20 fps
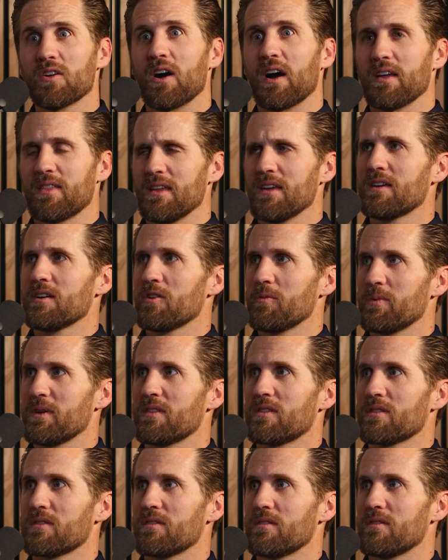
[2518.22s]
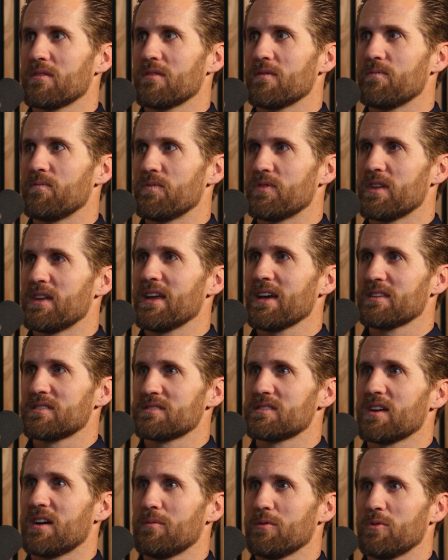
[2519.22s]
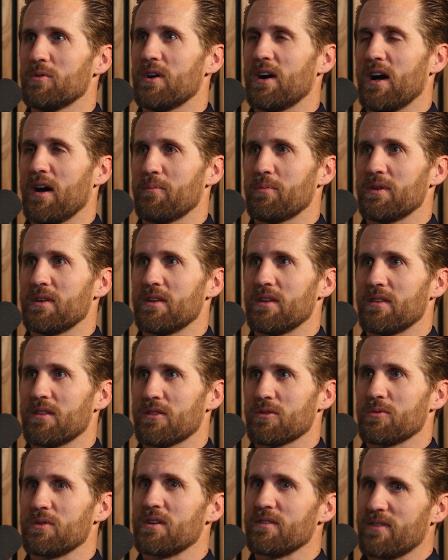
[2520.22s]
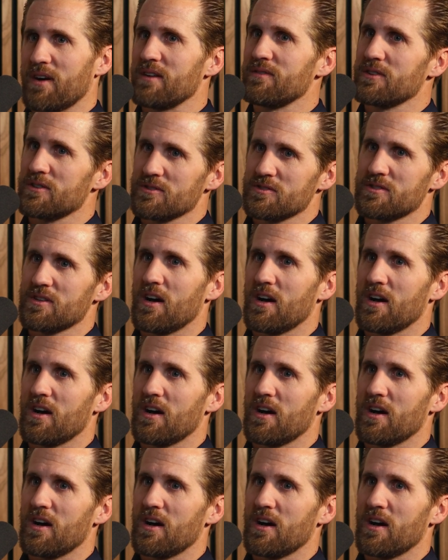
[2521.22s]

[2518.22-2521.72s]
I think it'll be the next double will happen in 3 to 5 years.